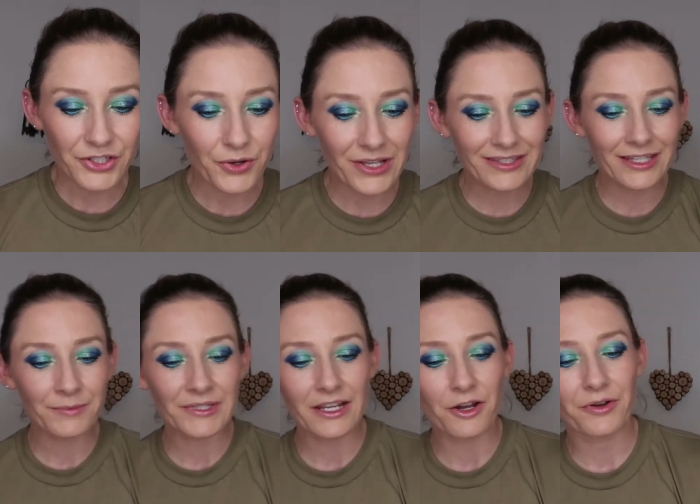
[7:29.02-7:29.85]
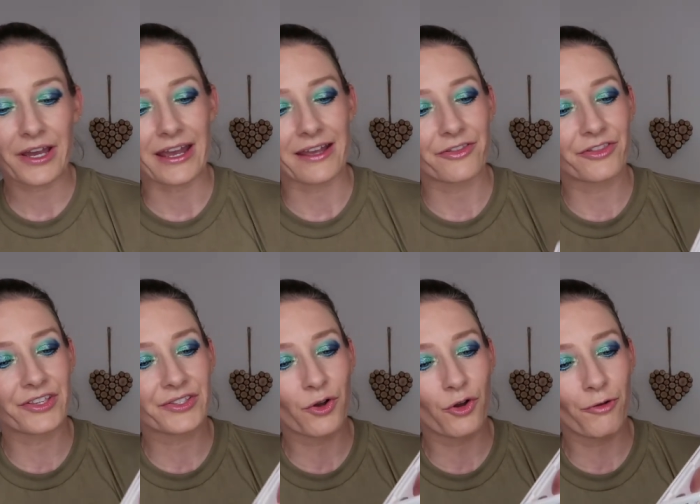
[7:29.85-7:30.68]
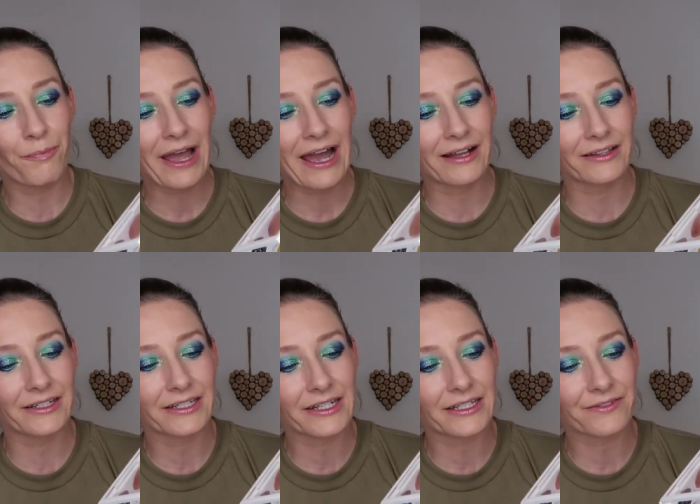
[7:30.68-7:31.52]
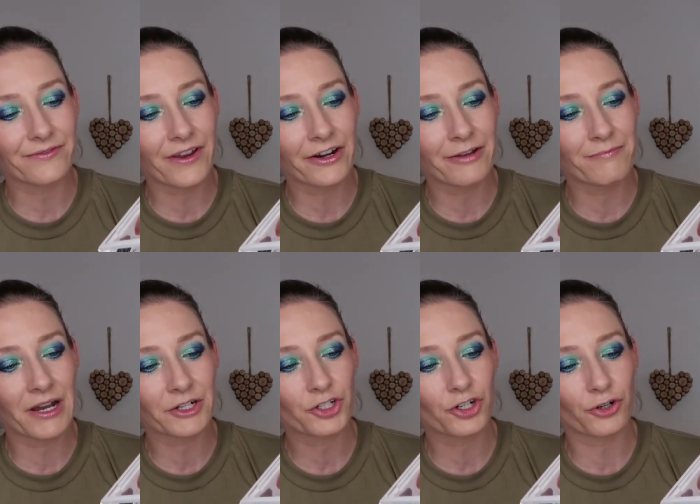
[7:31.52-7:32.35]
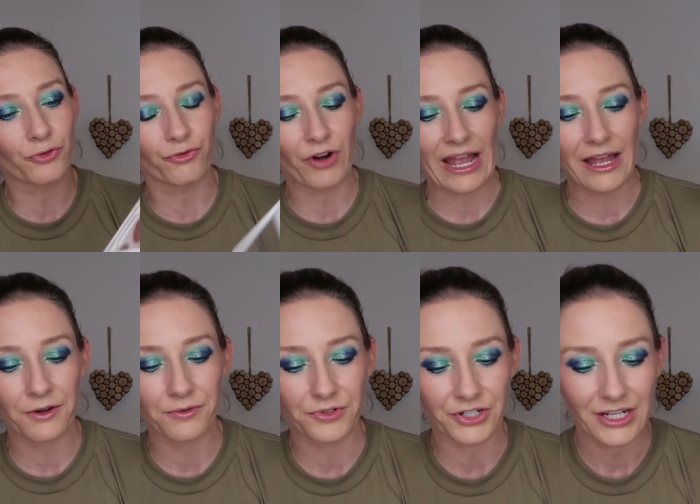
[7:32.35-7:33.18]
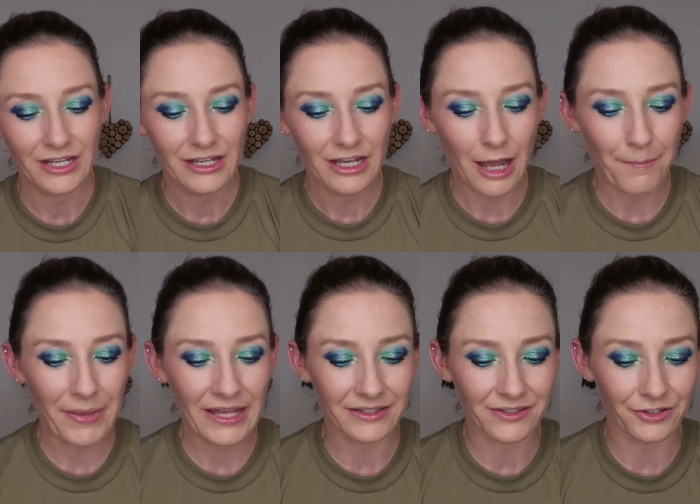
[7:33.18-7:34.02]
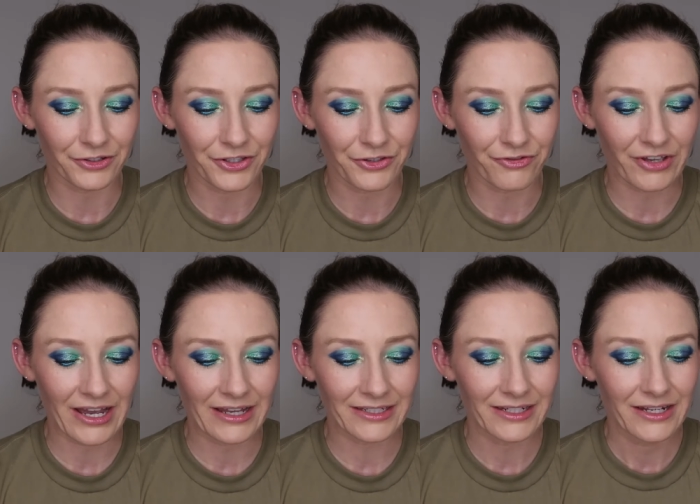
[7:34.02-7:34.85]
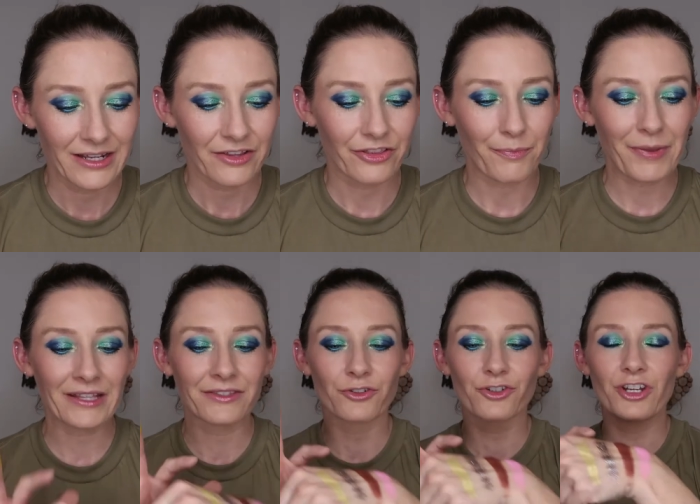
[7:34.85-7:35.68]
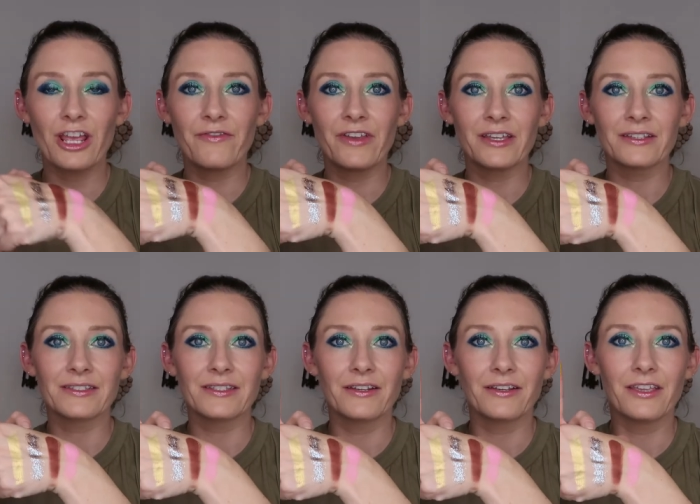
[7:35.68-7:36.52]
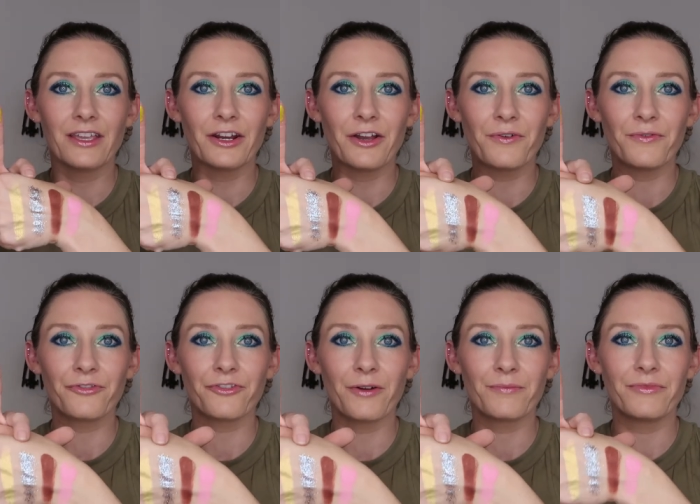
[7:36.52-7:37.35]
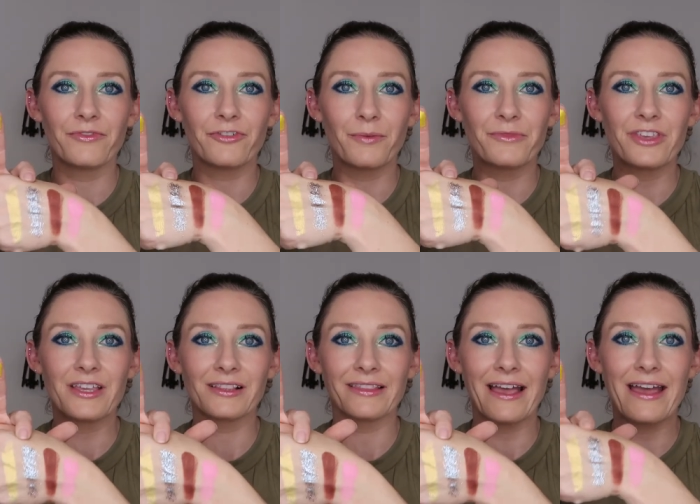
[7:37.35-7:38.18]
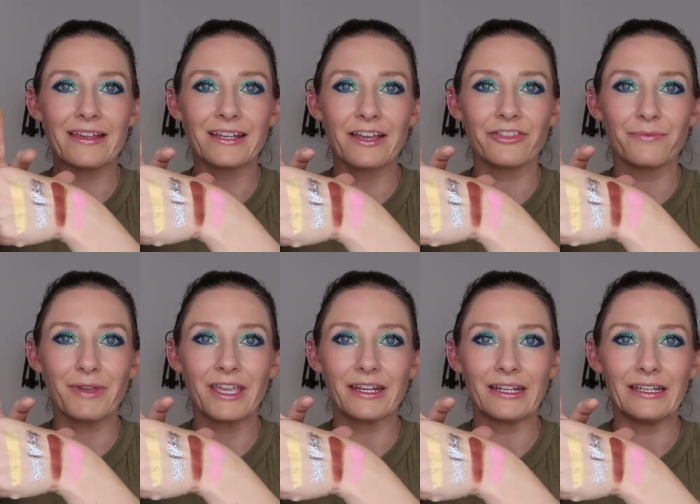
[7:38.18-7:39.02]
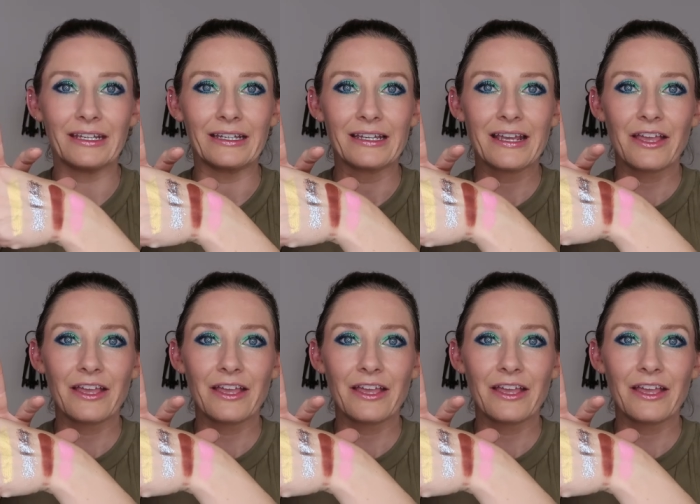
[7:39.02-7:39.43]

so it seems like, okay, this whole palette is very much around a pencil. You've got the pencil shavings, you know, from, from the lead at the beginning.